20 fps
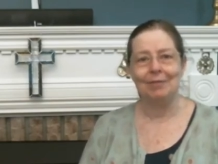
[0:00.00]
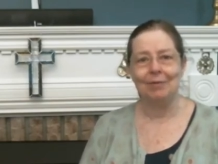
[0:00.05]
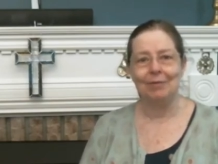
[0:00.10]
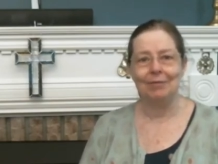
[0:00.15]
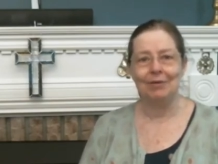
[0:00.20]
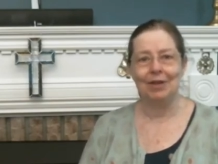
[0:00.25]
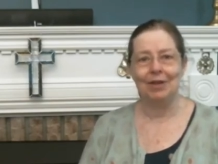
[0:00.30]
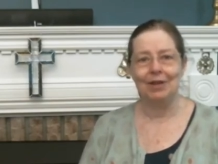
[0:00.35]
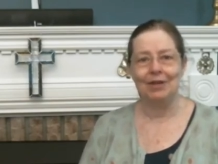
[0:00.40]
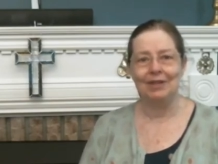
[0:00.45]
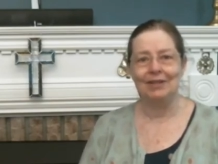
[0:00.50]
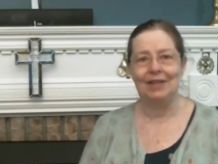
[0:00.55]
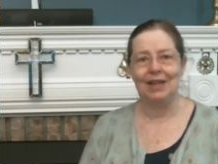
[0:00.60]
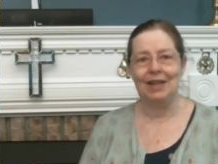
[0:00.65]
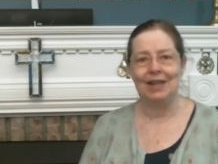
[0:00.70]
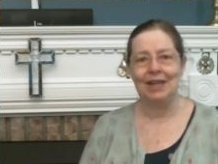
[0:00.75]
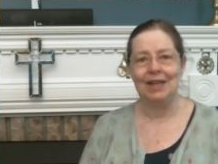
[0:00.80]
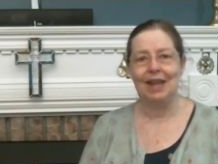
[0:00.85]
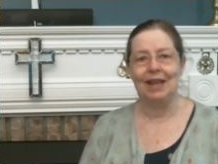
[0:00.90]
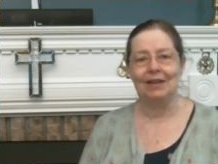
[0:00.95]
what we're going to
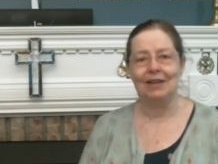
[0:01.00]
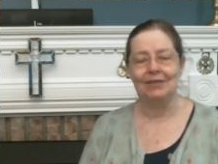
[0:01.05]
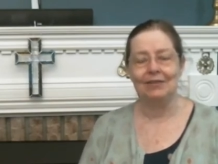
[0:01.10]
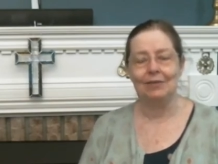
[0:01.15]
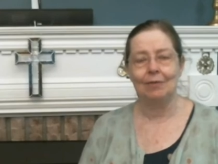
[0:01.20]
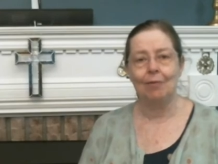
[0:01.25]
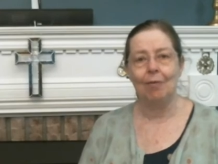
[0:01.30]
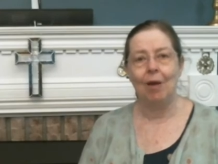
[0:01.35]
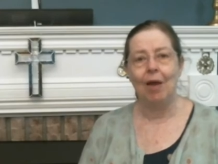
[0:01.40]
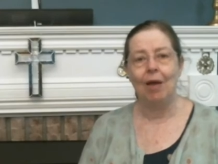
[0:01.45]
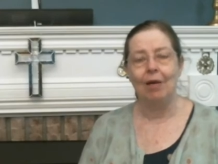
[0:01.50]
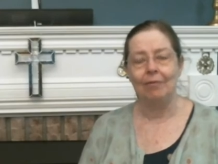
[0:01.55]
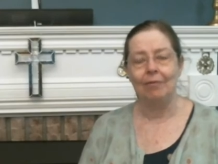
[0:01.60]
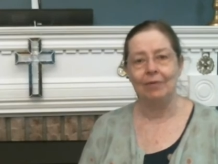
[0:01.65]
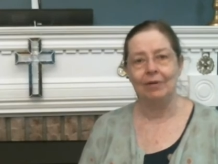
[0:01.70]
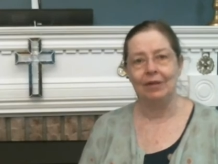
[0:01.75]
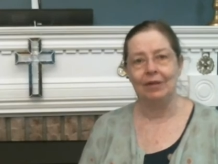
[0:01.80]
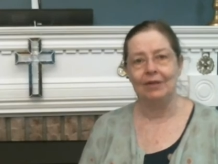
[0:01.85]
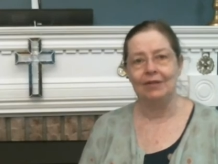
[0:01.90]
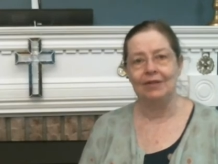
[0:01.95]
say next while
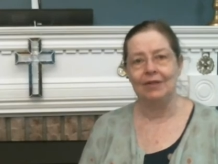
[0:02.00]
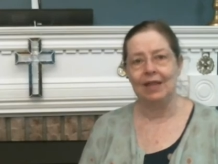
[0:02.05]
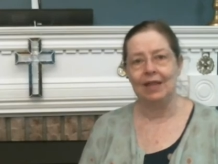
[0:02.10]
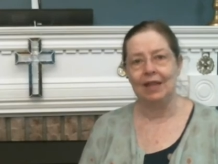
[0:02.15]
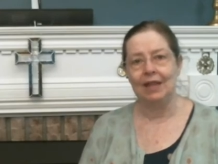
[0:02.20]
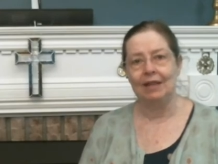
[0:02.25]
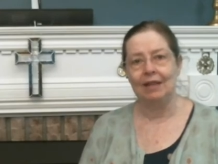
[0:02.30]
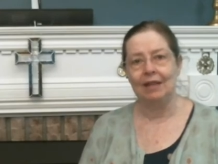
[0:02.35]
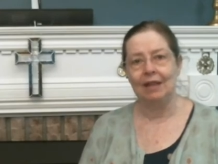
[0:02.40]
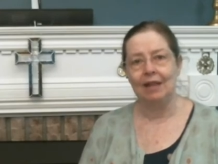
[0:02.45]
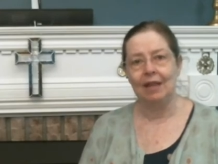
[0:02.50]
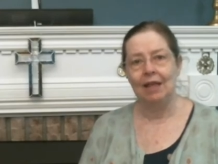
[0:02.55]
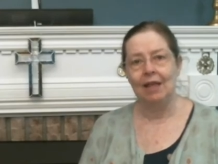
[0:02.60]
we're listening.